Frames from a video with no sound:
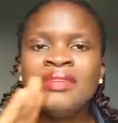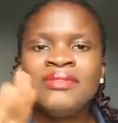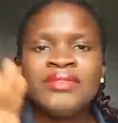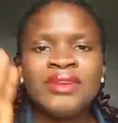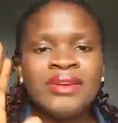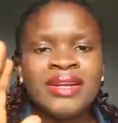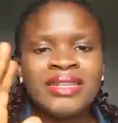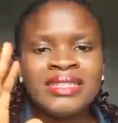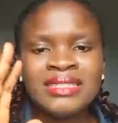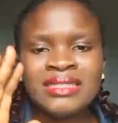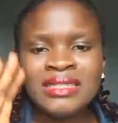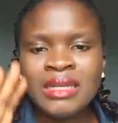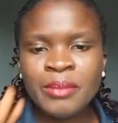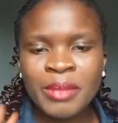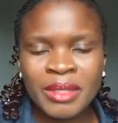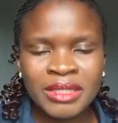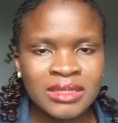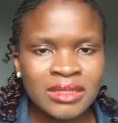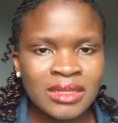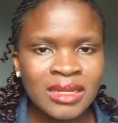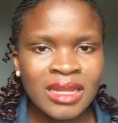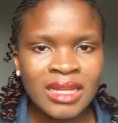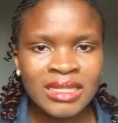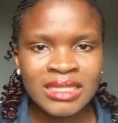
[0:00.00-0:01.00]
you're writing a
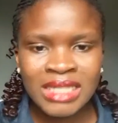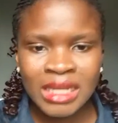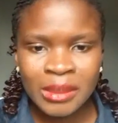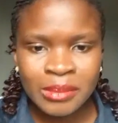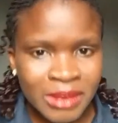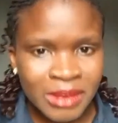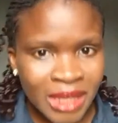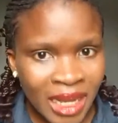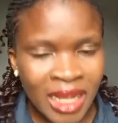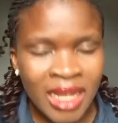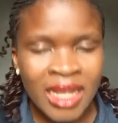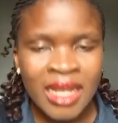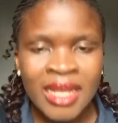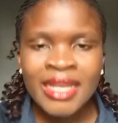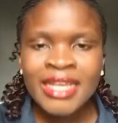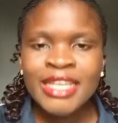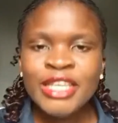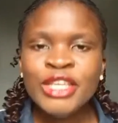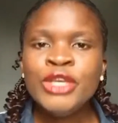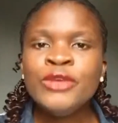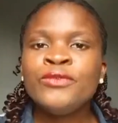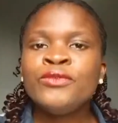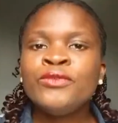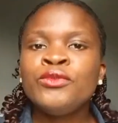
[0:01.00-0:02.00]
particular chapter,
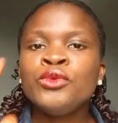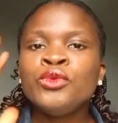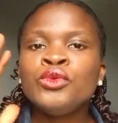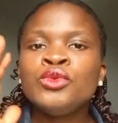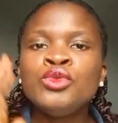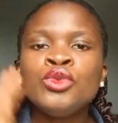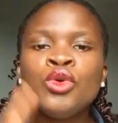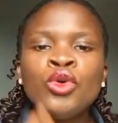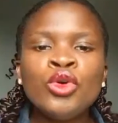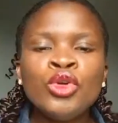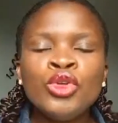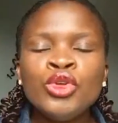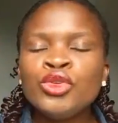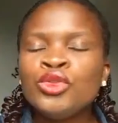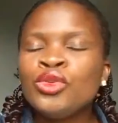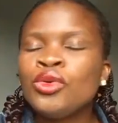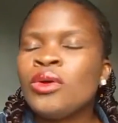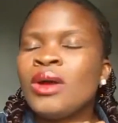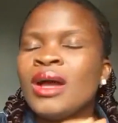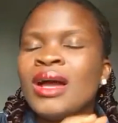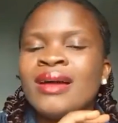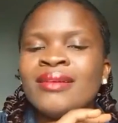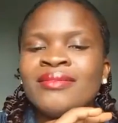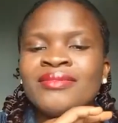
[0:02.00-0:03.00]
if you know you don't
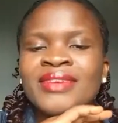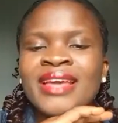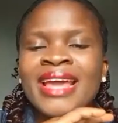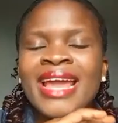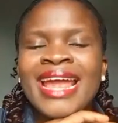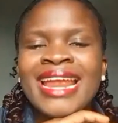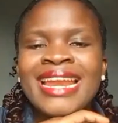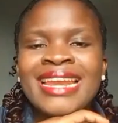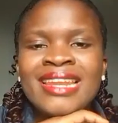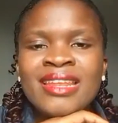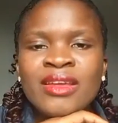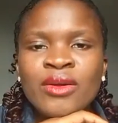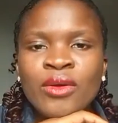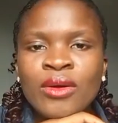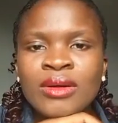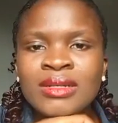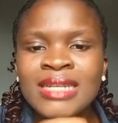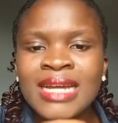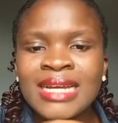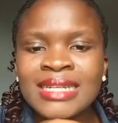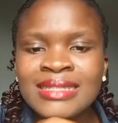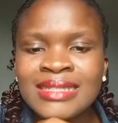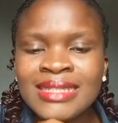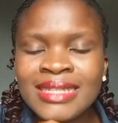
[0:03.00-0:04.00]
have any
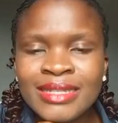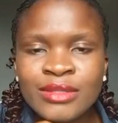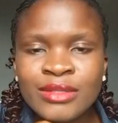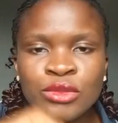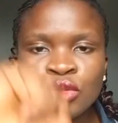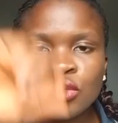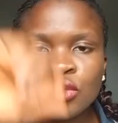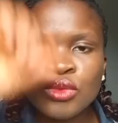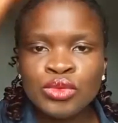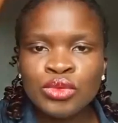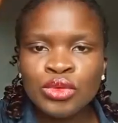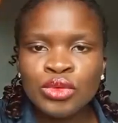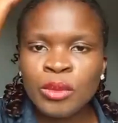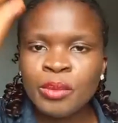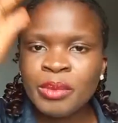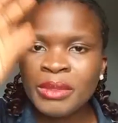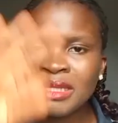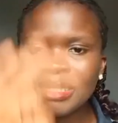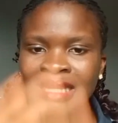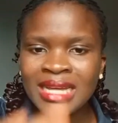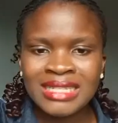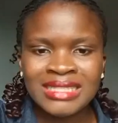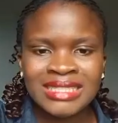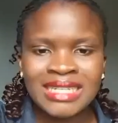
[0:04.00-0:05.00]
other thing to drop in
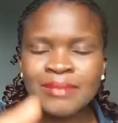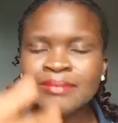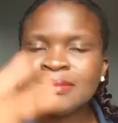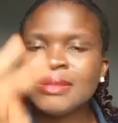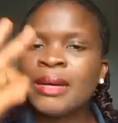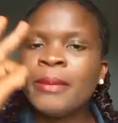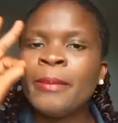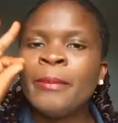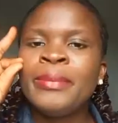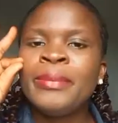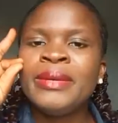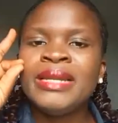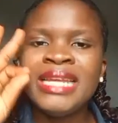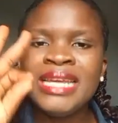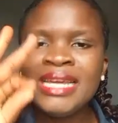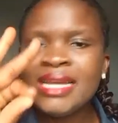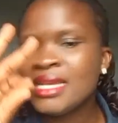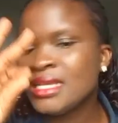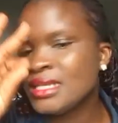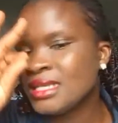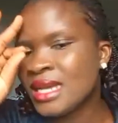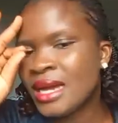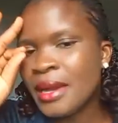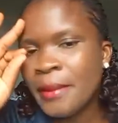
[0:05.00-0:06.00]
that chapter,
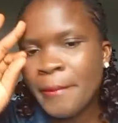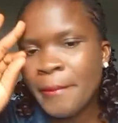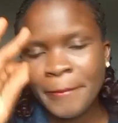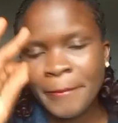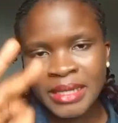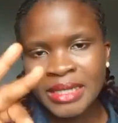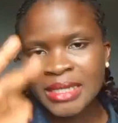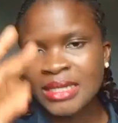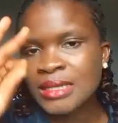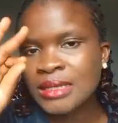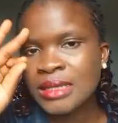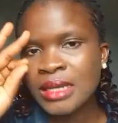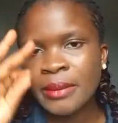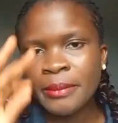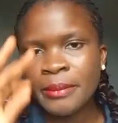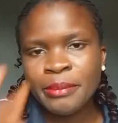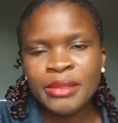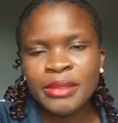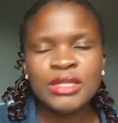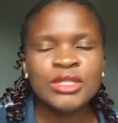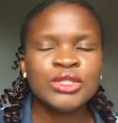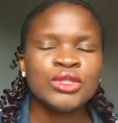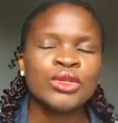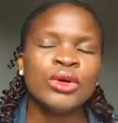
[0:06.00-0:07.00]
please and please and
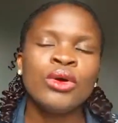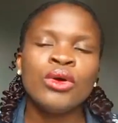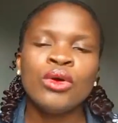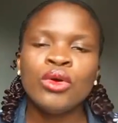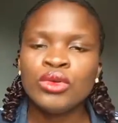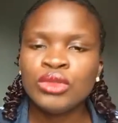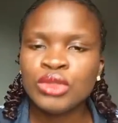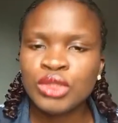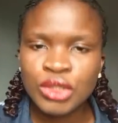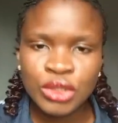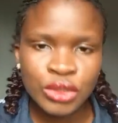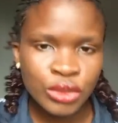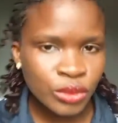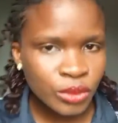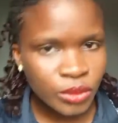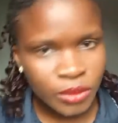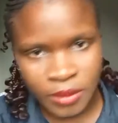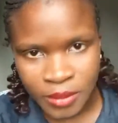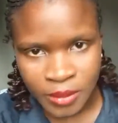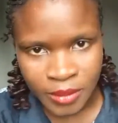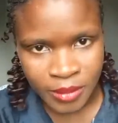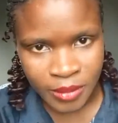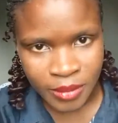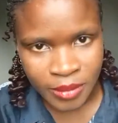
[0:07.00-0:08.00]
please don't continue.
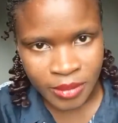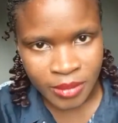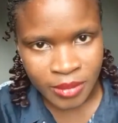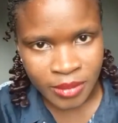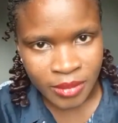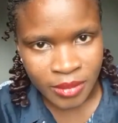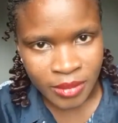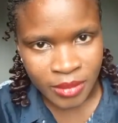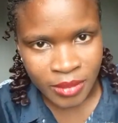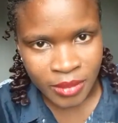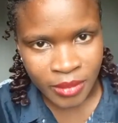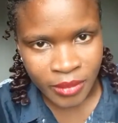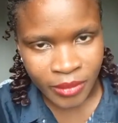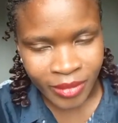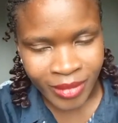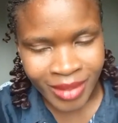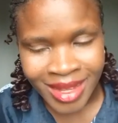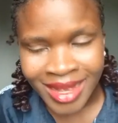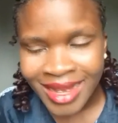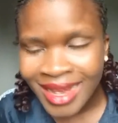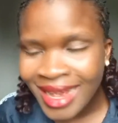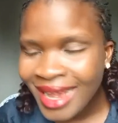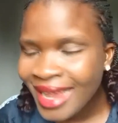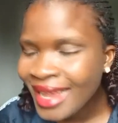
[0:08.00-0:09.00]

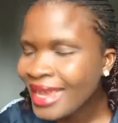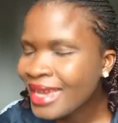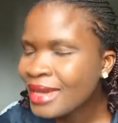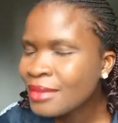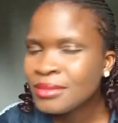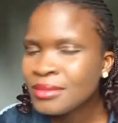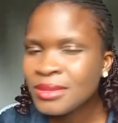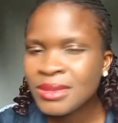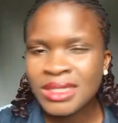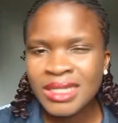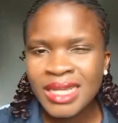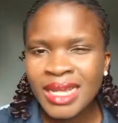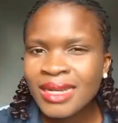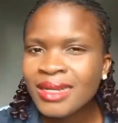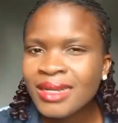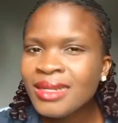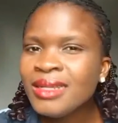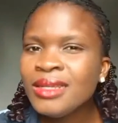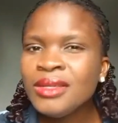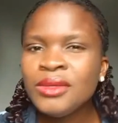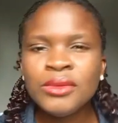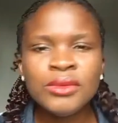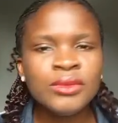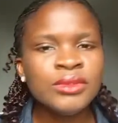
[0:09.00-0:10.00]
I am telling
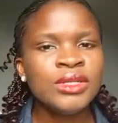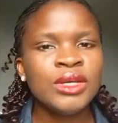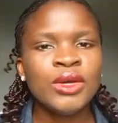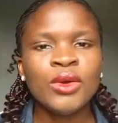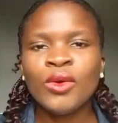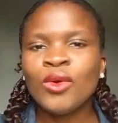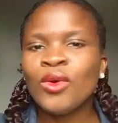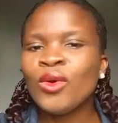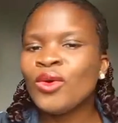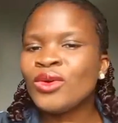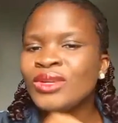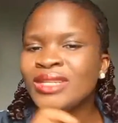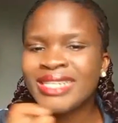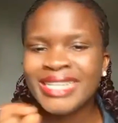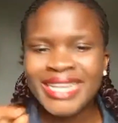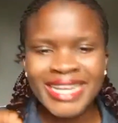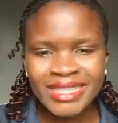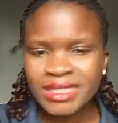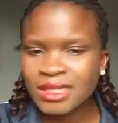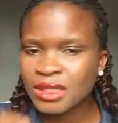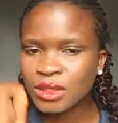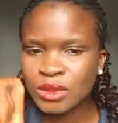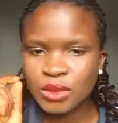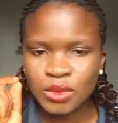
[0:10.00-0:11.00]
you the
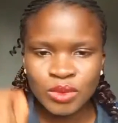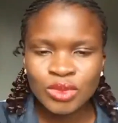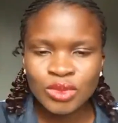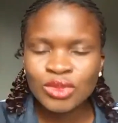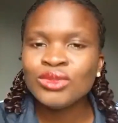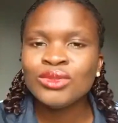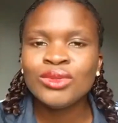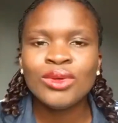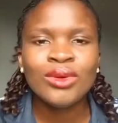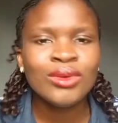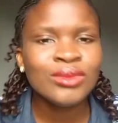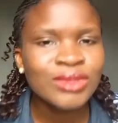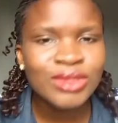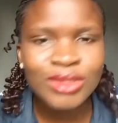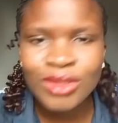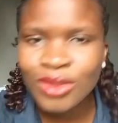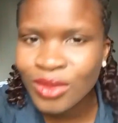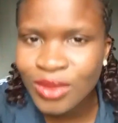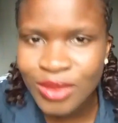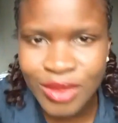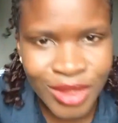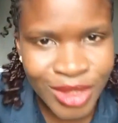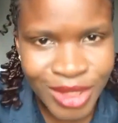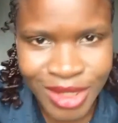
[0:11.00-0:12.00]
honest truth. Don't
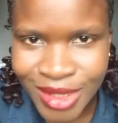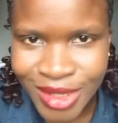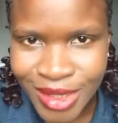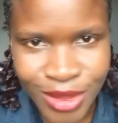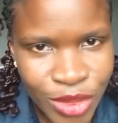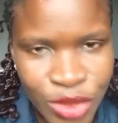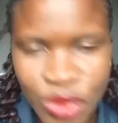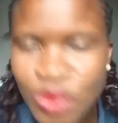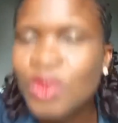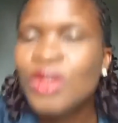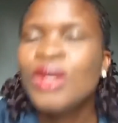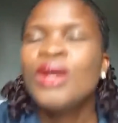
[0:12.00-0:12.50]
continue.